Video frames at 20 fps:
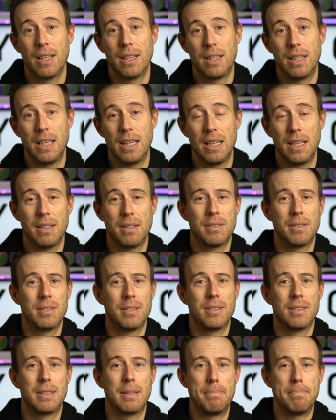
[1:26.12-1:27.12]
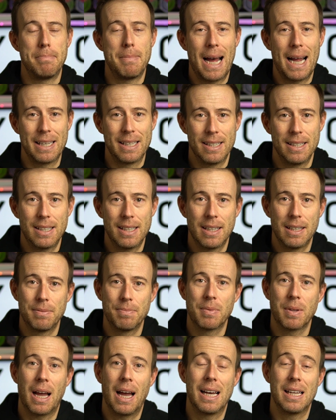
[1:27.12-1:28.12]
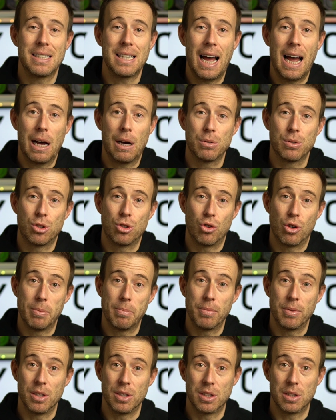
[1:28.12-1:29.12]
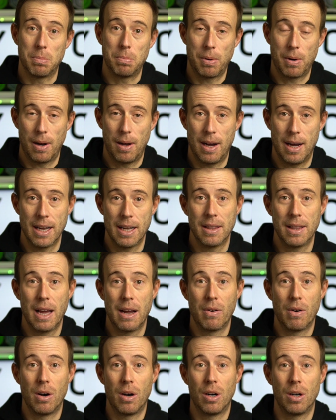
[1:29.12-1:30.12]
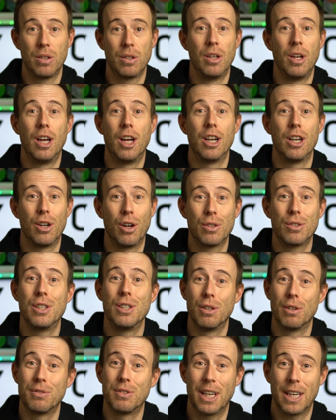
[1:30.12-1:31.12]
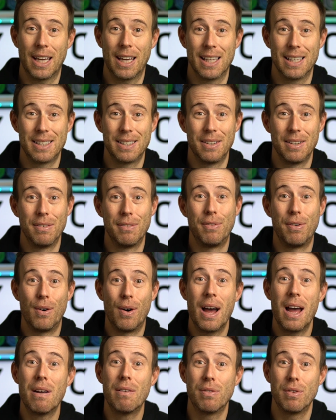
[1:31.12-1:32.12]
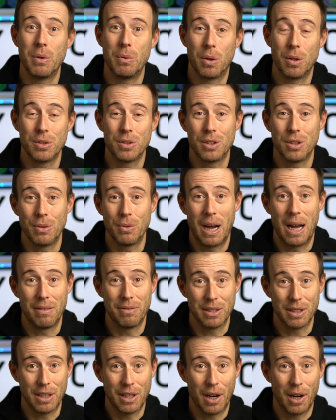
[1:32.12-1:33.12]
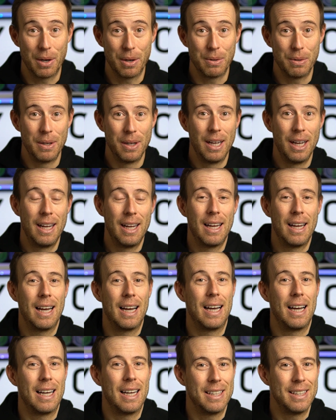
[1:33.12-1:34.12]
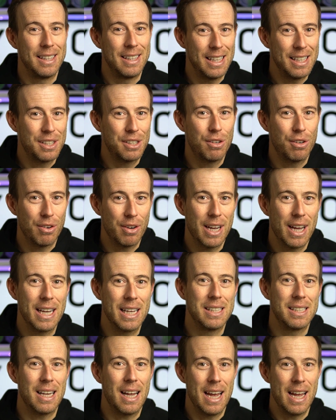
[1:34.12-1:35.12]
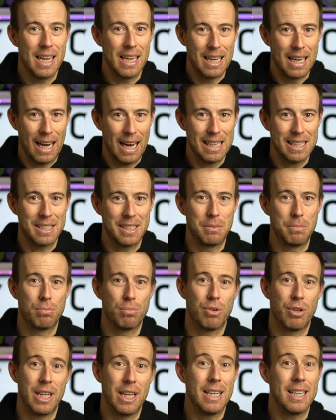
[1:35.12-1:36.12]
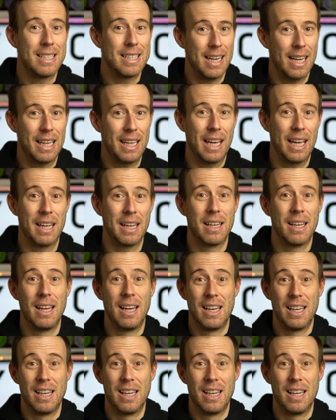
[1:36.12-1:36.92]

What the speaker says: The demand has outstripped the supply. There are not enough tickets for everyone to have a go. And this creates a Glastonbury ticket